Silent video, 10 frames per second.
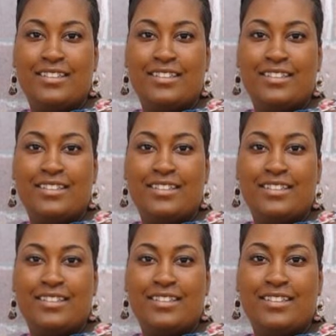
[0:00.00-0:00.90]

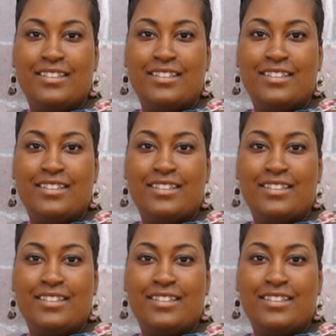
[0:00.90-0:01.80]

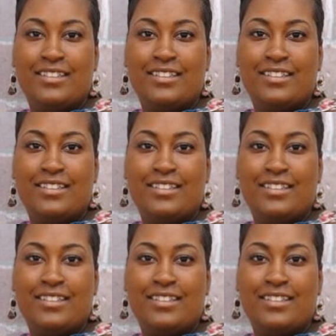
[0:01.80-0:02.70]

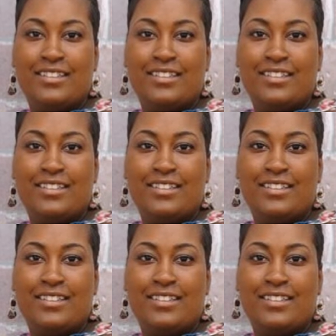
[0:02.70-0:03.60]

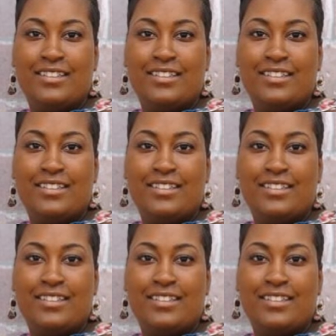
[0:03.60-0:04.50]

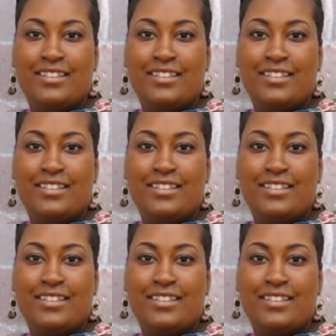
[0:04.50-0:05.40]

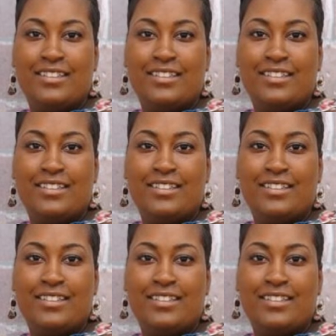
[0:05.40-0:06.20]
(no lip movement)